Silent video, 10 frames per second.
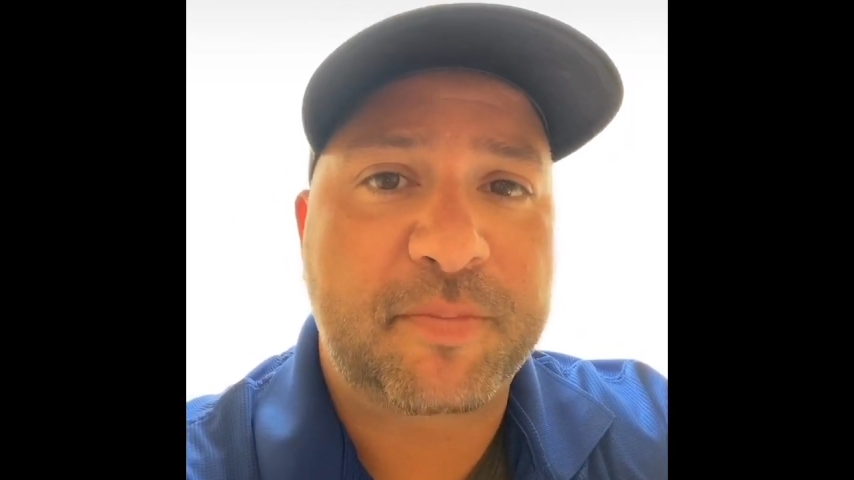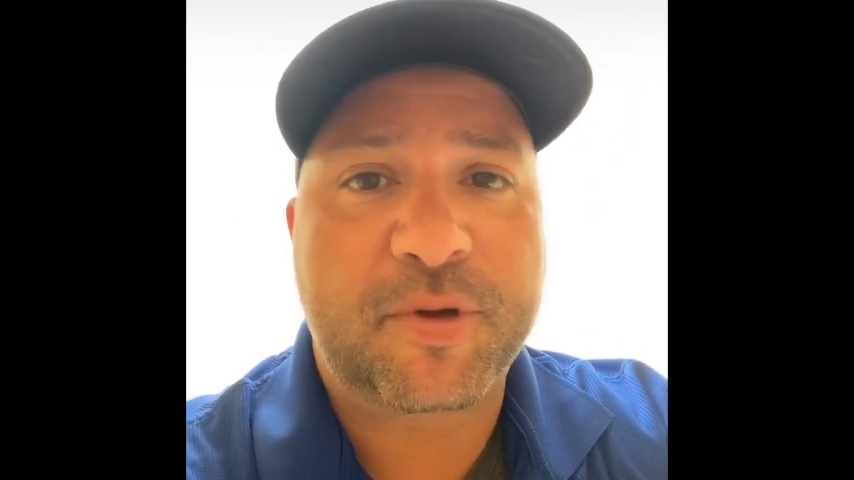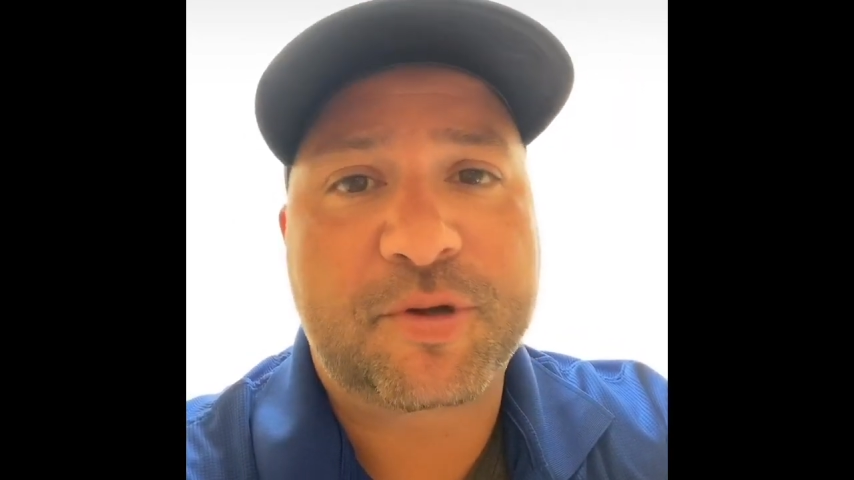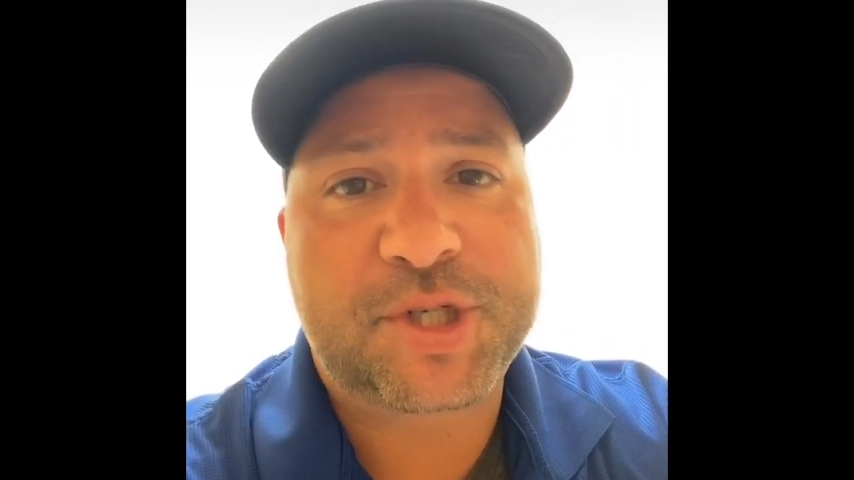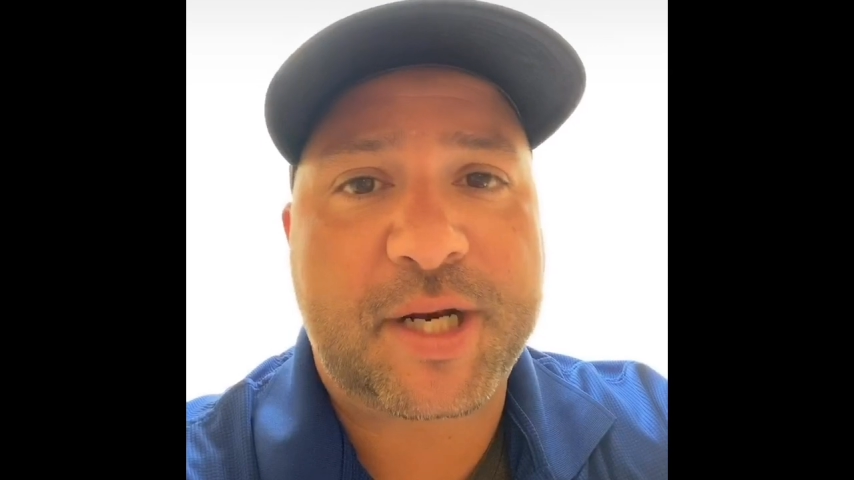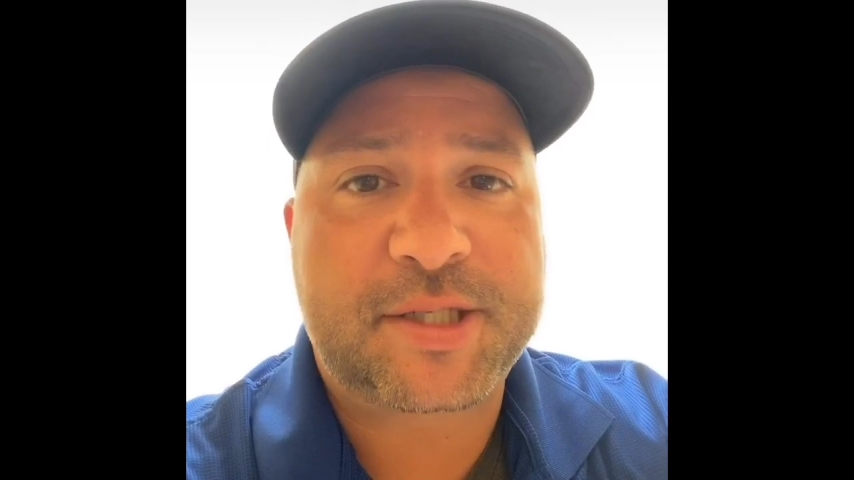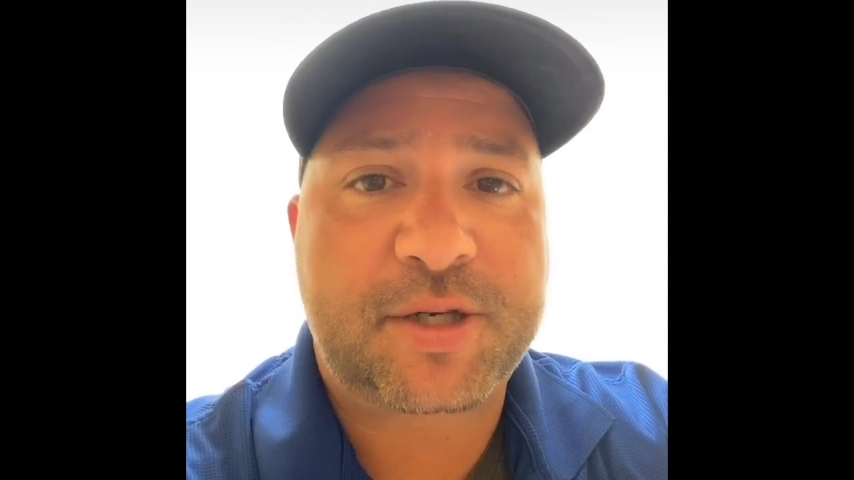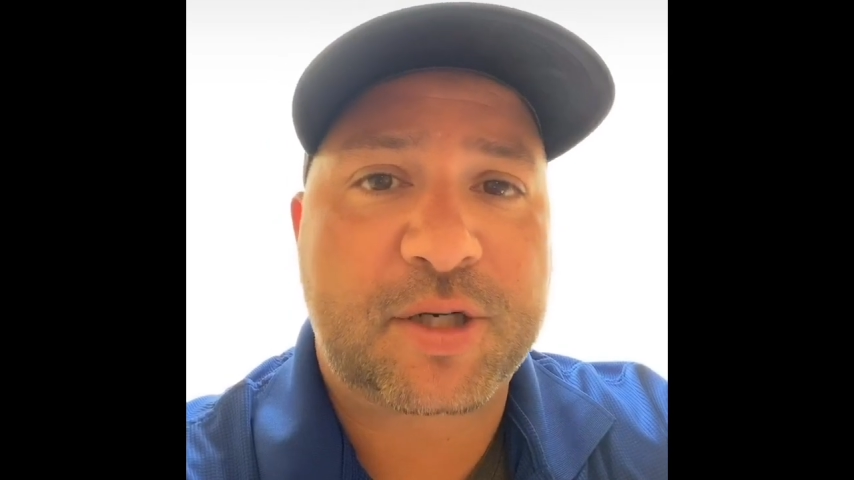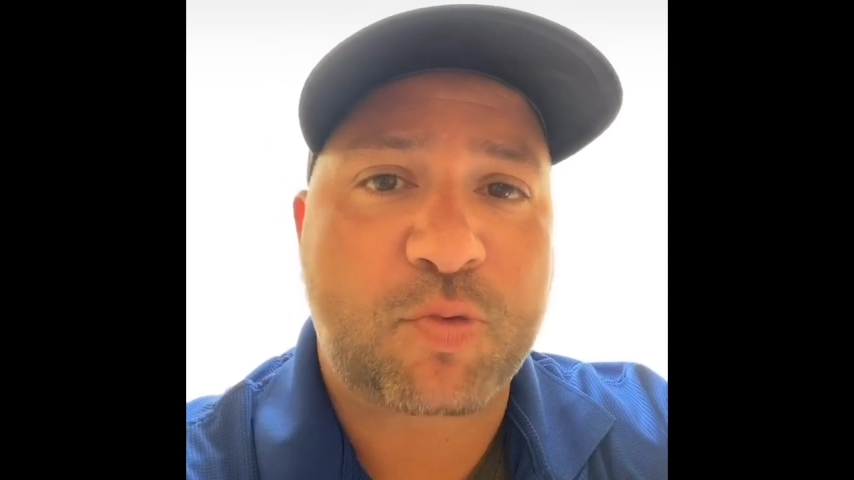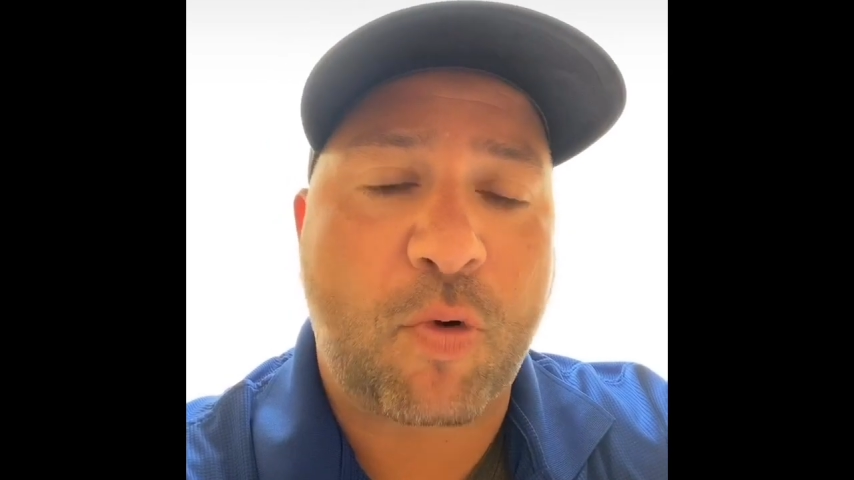and little Johnny
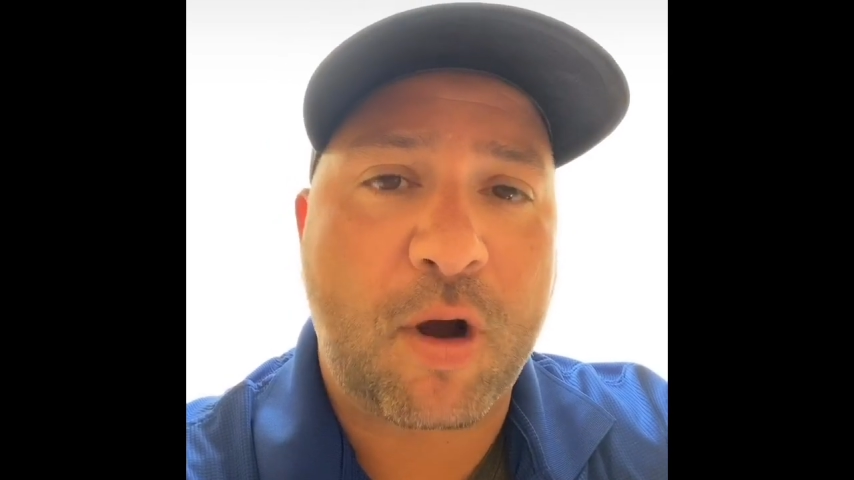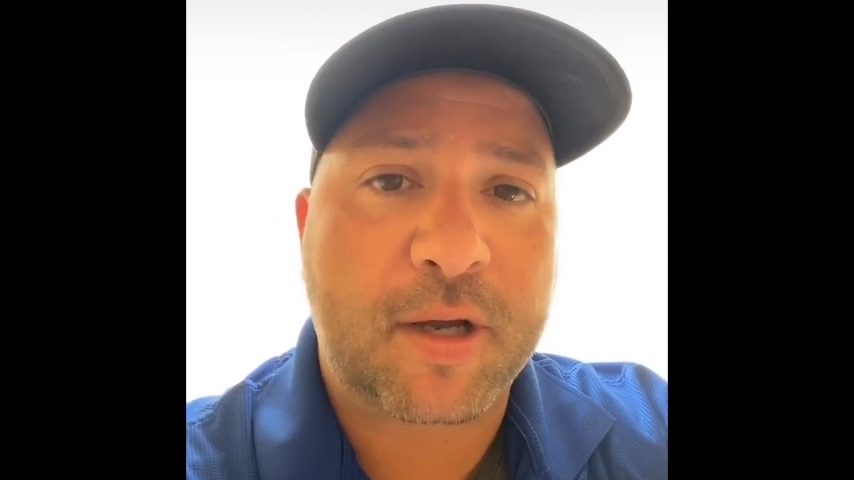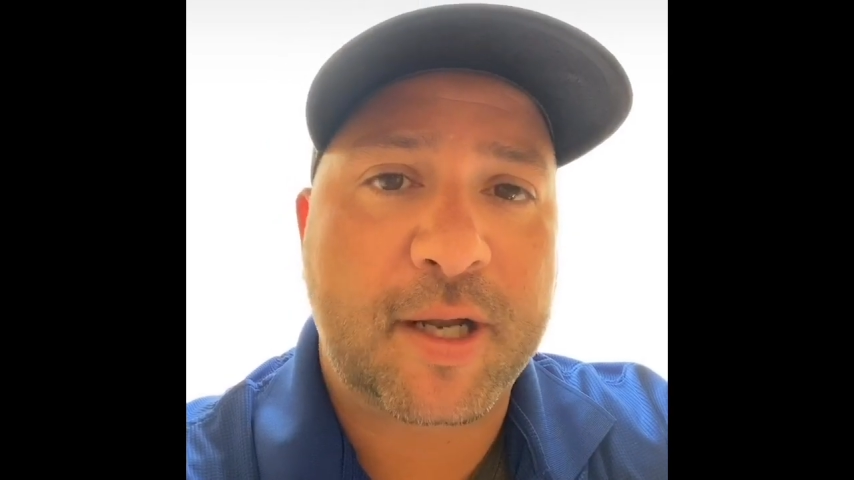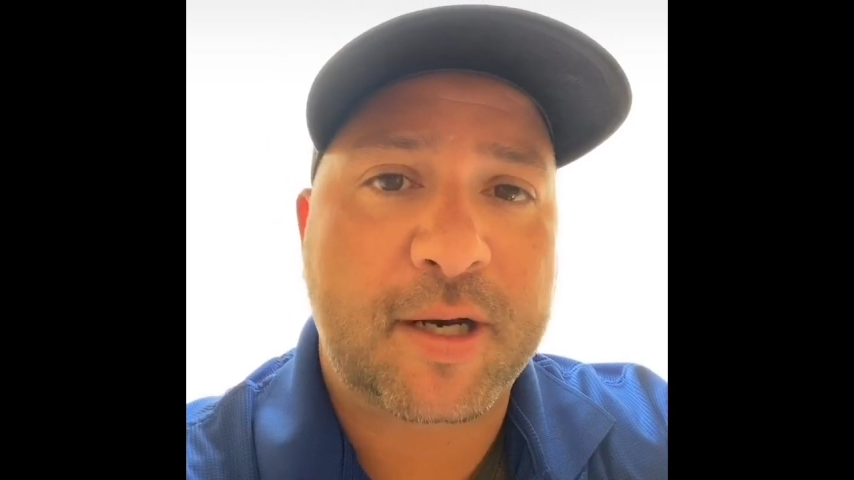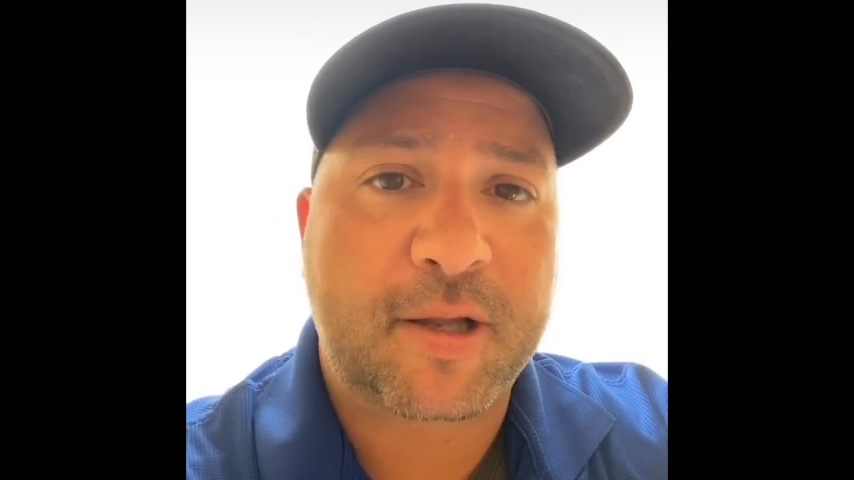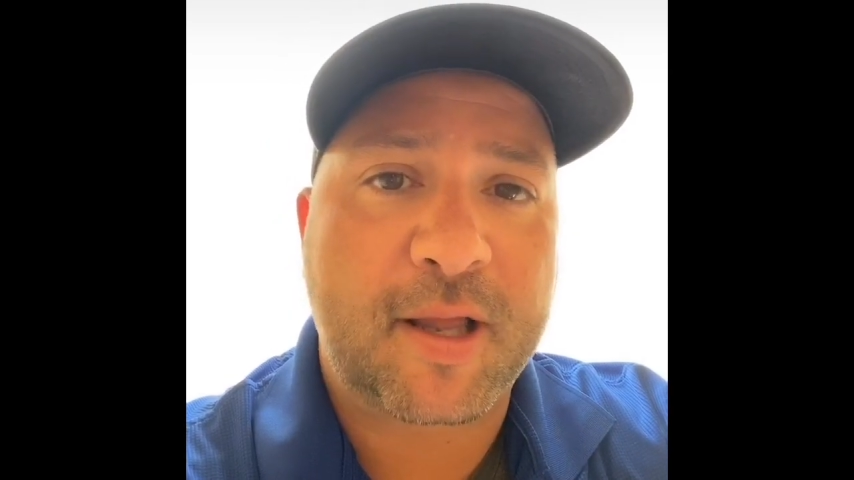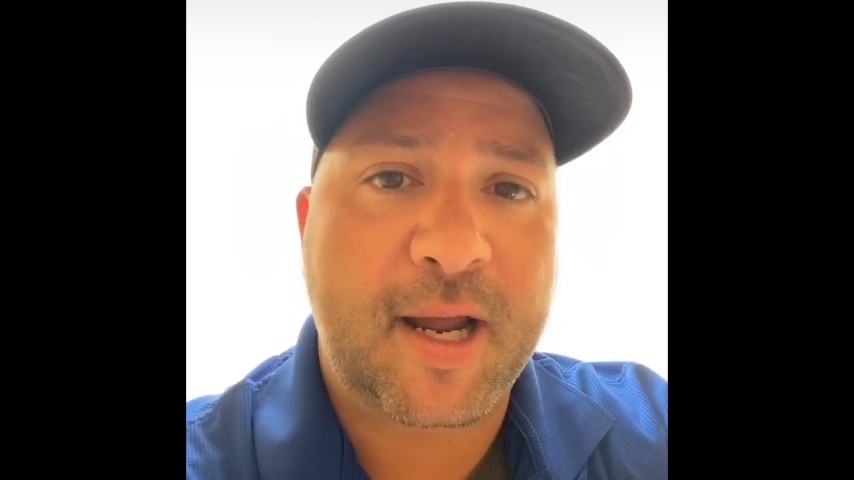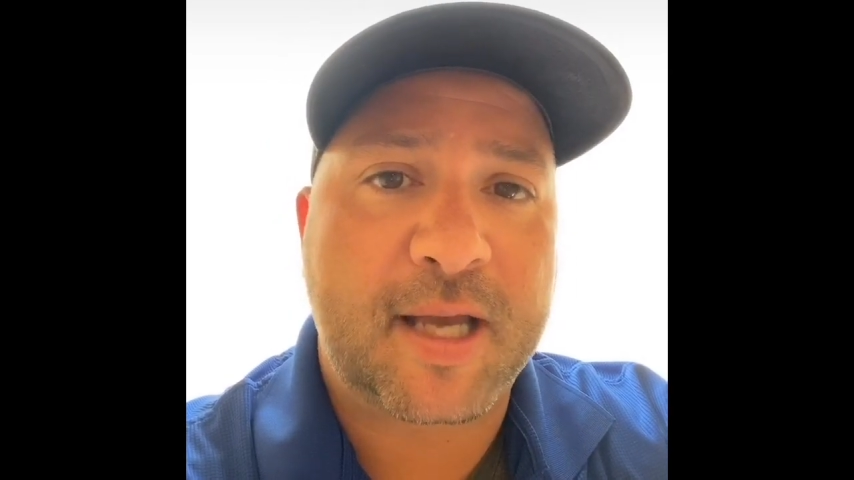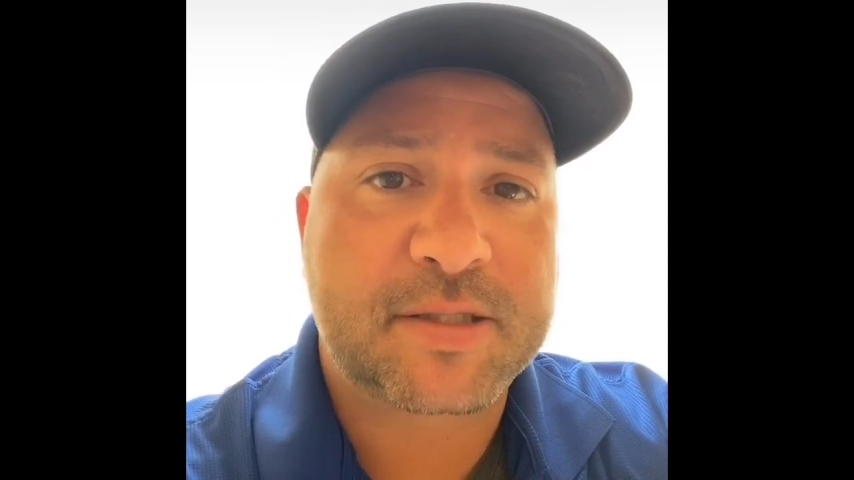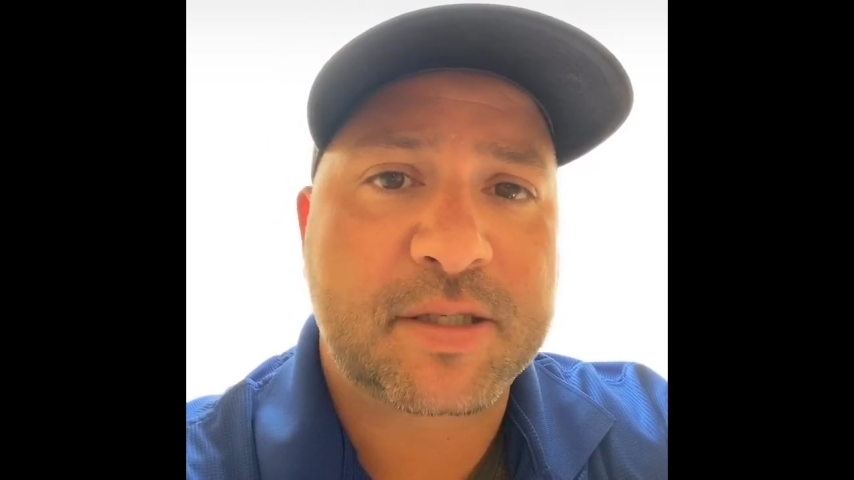starts walking out of
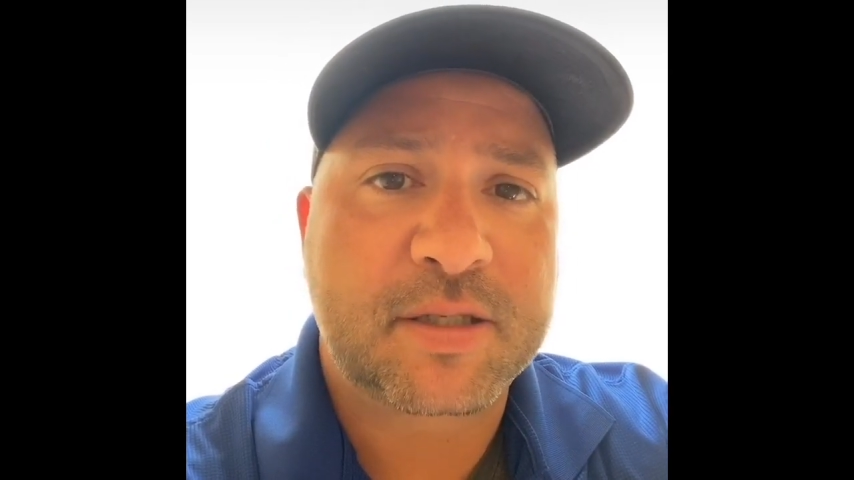class.